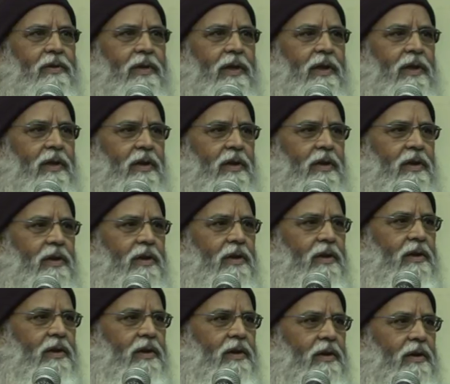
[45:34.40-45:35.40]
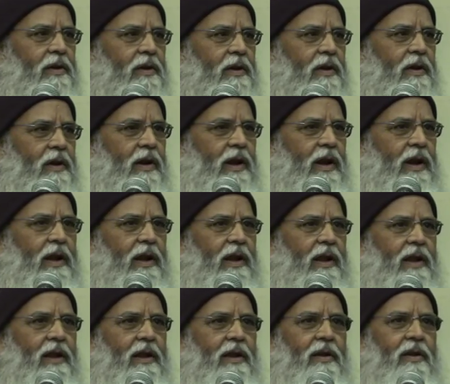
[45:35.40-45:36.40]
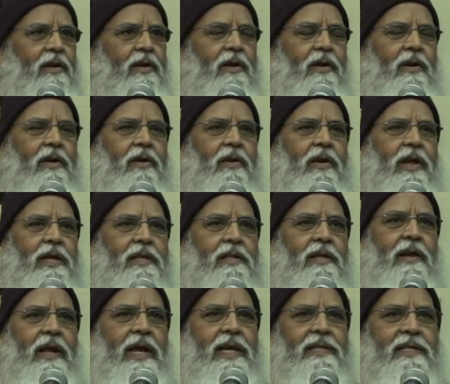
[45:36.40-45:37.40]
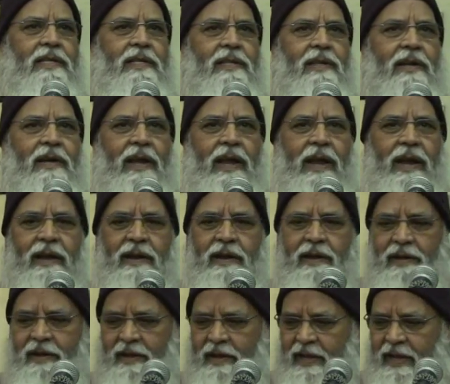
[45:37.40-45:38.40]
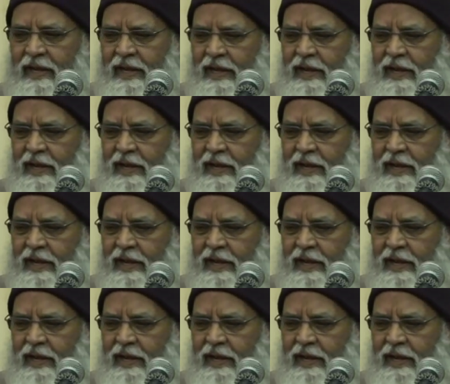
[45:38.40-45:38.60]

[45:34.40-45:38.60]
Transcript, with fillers: Eh? And then take the rice in the hand.